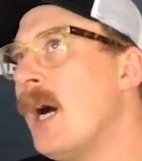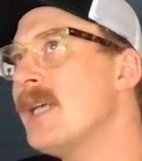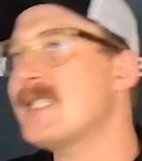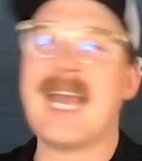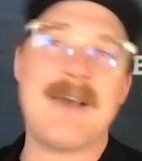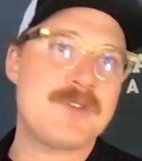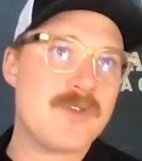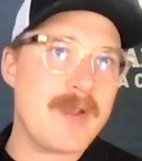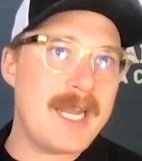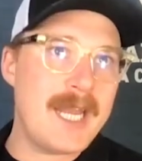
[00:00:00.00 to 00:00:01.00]
staff
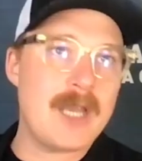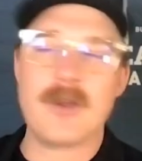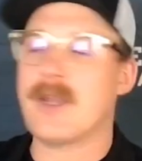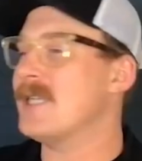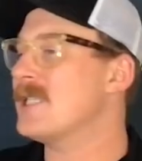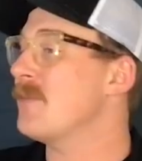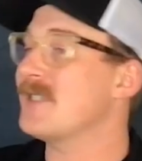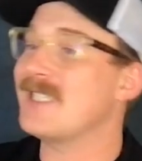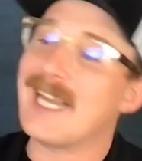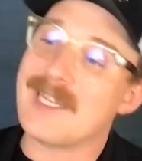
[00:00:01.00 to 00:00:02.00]
training or customer
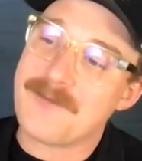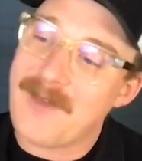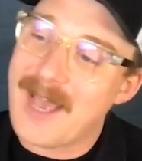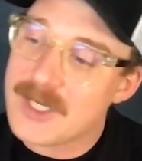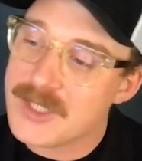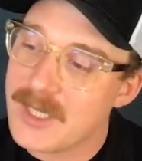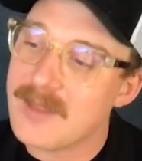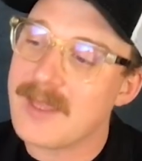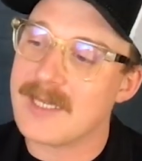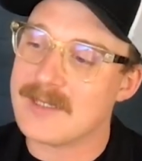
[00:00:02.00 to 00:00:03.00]
satisfaction,
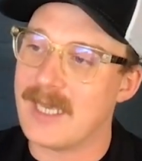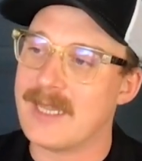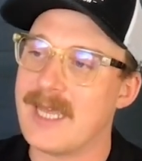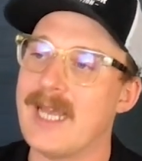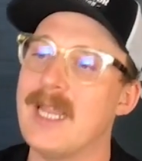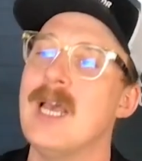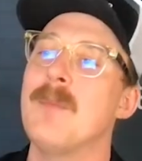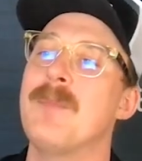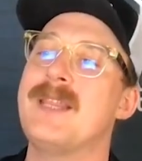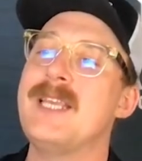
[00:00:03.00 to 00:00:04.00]
things like that.
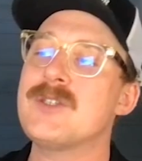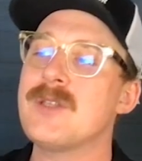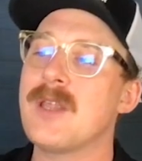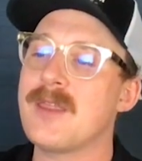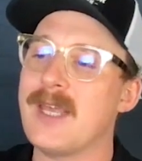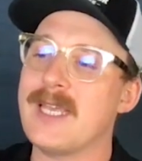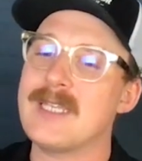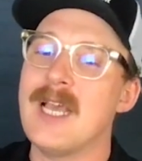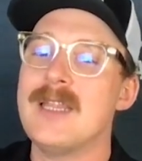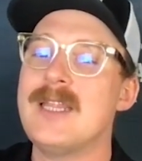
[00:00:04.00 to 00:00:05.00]
But these are the
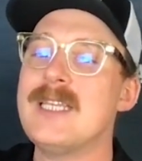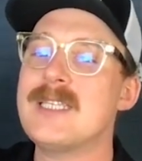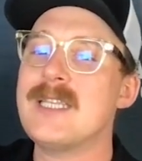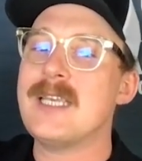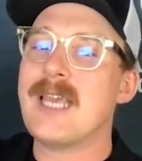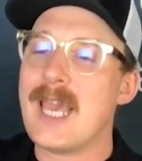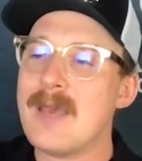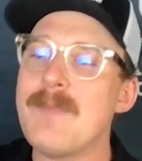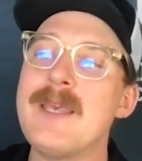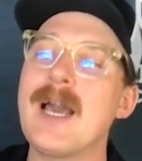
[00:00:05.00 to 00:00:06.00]

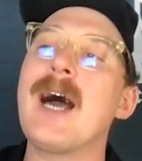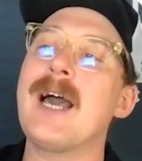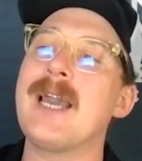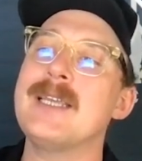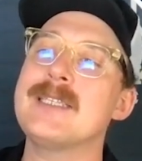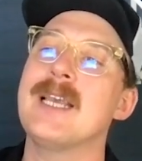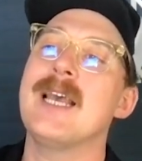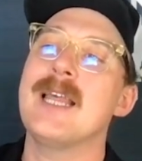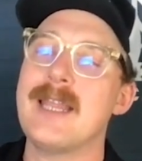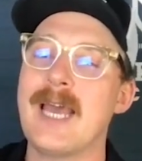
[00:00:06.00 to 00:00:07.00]
KPIs
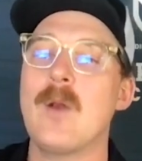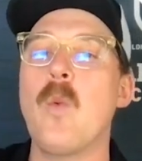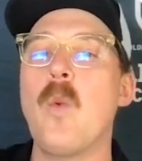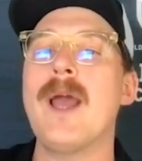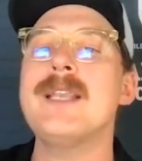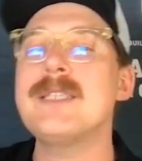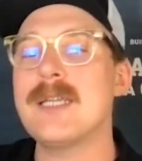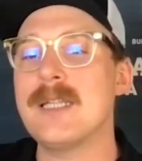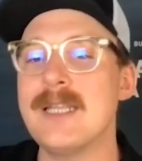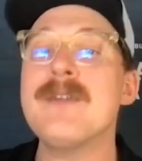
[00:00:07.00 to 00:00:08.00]
that when
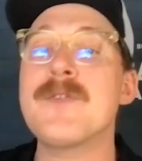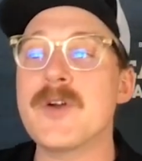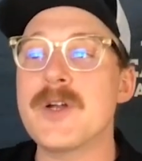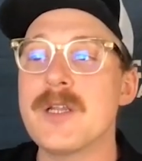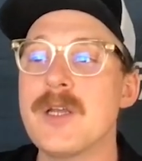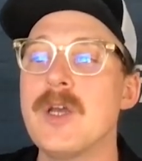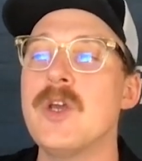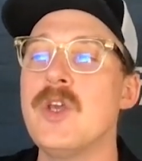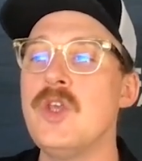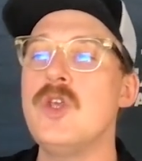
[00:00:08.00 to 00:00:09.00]
delivered,
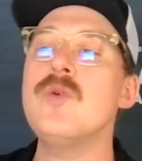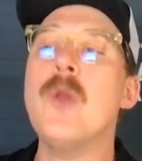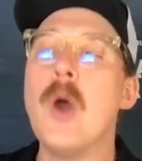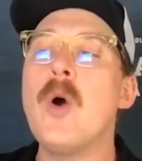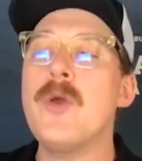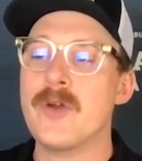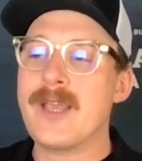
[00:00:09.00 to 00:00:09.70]
you're